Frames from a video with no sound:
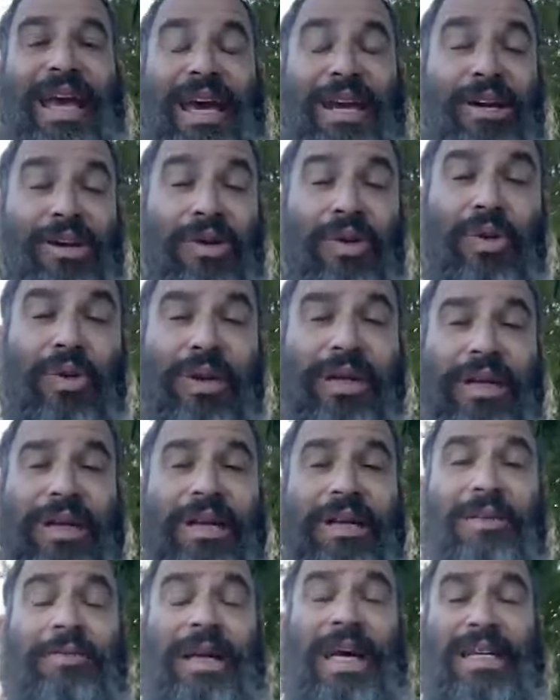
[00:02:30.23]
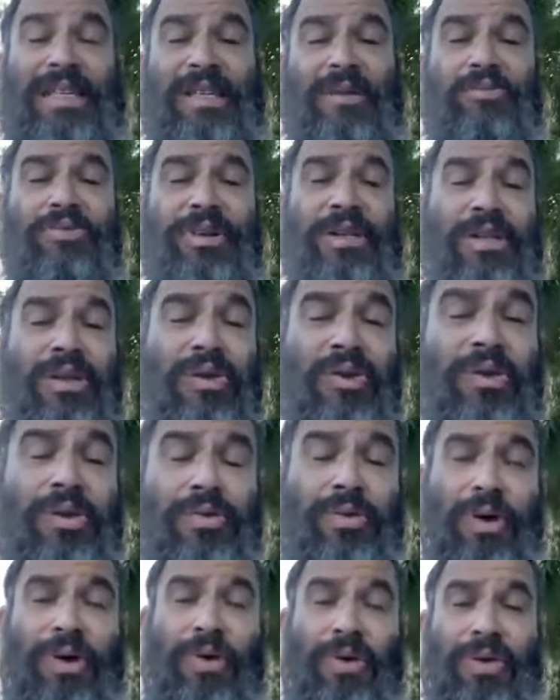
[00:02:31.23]
And a new year has to bring new
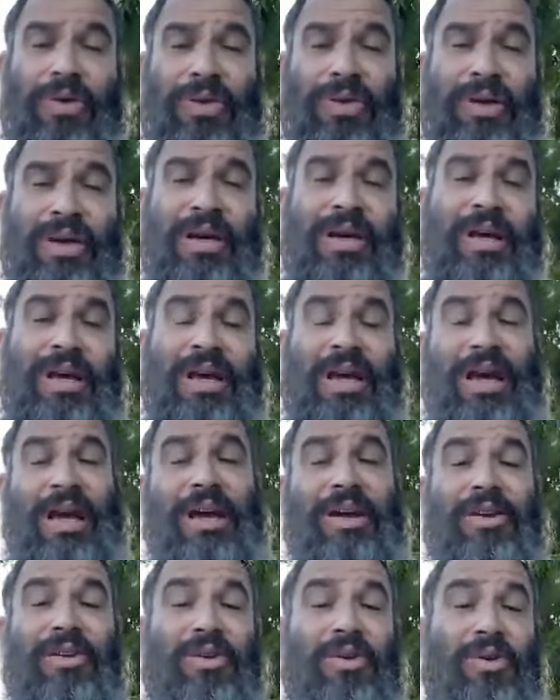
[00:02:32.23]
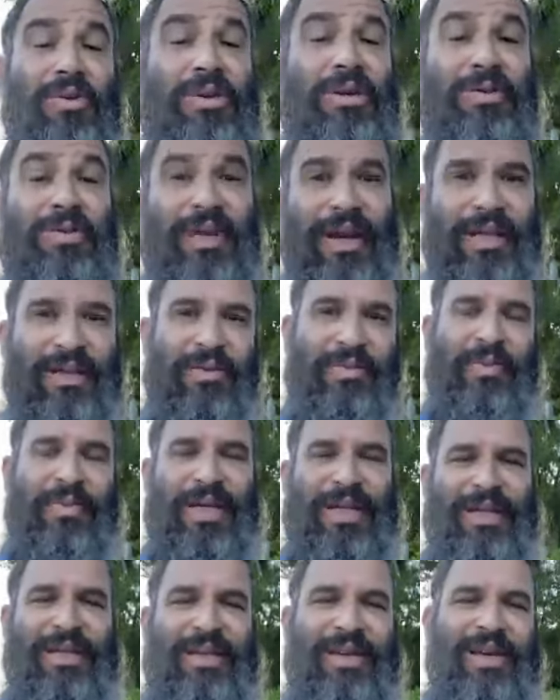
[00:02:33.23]
growth and new
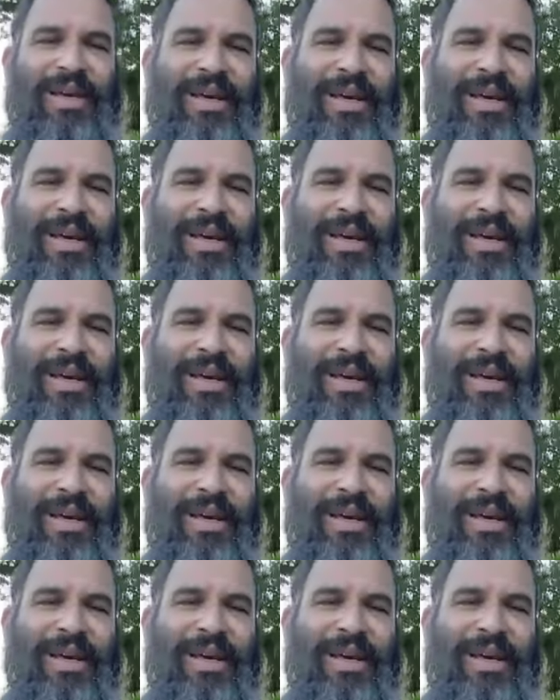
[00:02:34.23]
development